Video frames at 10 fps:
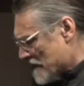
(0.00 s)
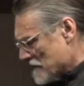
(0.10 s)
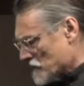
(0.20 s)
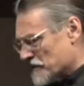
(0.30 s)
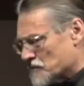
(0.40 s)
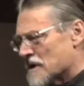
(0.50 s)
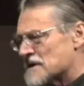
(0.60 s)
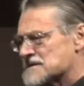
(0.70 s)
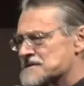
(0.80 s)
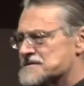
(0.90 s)
"What do you
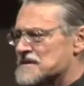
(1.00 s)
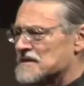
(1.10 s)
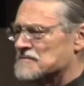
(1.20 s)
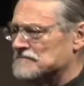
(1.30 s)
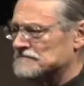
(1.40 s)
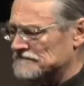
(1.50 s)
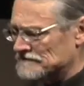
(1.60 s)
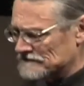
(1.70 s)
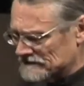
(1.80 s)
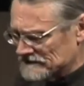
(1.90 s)
want?" he said.
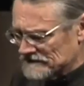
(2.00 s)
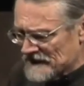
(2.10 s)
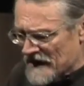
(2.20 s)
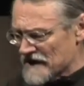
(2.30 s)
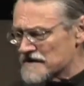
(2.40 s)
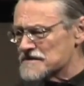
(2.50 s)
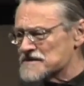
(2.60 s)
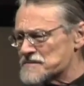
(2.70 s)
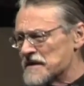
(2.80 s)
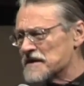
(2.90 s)
And I couldn't
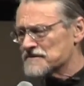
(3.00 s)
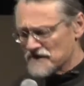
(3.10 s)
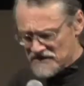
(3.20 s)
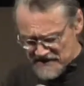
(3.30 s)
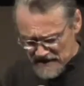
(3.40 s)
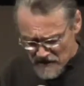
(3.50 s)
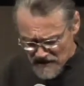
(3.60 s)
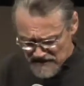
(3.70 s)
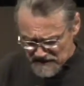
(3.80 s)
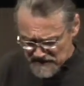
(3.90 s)
speak at first. I
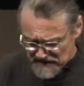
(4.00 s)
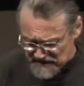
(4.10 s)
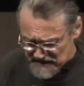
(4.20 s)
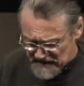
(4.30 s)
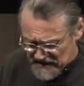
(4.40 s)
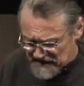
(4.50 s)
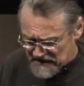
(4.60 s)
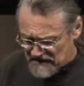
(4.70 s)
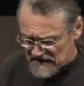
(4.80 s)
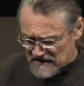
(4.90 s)
walked up to his desk.
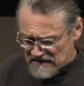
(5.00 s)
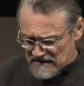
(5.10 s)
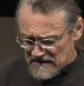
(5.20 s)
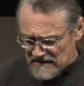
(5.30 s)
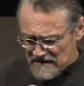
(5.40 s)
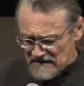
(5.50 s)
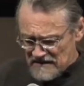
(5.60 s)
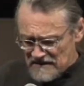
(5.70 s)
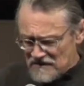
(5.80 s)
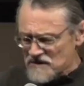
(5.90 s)

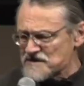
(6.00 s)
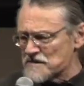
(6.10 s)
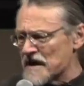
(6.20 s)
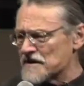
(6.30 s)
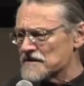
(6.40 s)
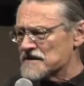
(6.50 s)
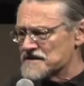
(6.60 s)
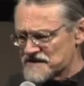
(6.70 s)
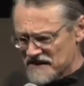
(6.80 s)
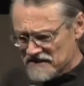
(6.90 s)
"What's the matter?" he
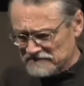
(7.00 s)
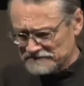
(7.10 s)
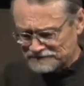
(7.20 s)
said.